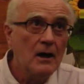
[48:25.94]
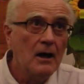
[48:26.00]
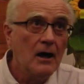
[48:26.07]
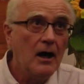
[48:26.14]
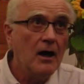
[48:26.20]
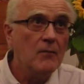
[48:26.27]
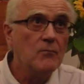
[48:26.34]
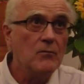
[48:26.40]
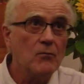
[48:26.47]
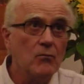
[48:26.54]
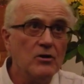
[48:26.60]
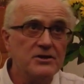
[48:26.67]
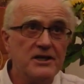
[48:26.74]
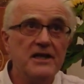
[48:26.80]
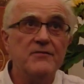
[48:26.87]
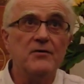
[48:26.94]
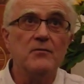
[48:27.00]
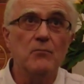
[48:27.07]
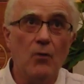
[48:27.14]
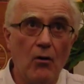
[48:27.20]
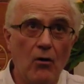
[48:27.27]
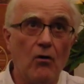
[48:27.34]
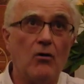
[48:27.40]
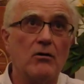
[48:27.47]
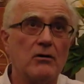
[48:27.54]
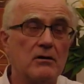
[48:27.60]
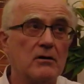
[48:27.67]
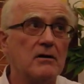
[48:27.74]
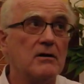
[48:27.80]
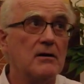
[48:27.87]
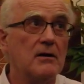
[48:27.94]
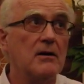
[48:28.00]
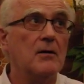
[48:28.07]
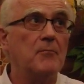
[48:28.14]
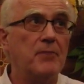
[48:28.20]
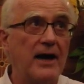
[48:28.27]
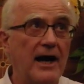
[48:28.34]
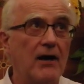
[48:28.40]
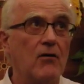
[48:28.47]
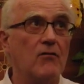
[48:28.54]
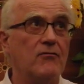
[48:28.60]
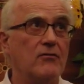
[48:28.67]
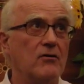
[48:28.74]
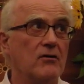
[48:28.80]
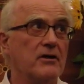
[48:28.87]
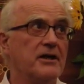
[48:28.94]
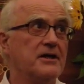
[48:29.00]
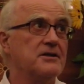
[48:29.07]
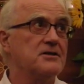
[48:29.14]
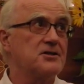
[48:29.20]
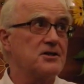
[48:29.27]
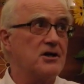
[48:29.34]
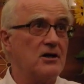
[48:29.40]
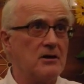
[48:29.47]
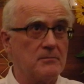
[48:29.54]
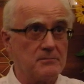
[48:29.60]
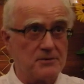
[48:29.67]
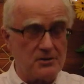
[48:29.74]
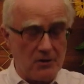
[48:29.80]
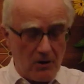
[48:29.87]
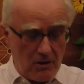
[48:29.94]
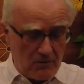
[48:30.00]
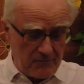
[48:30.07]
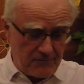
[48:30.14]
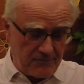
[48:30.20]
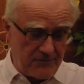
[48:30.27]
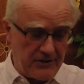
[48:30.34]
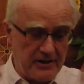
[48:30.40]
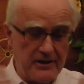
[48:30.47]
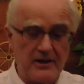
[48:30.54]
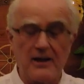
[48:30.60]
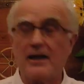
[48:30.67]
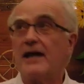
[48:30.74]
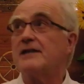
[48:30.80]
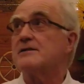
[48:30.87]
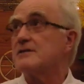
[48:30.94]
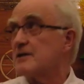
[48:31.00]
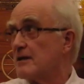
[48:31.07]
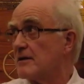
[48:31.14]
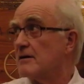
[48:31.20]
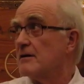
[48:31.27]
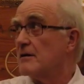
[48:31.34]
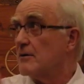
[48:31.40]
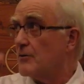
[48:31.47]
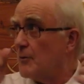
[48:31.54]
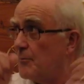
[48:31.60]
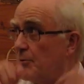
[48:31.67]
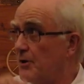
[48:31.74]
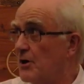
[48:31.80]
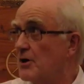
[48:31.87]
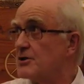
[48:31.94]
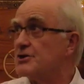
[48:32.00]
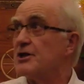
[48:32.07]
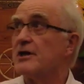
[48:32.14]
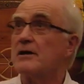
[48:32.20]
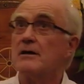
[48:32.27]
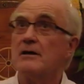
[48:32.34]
was even more powerful in terms of the cleansing, the purging.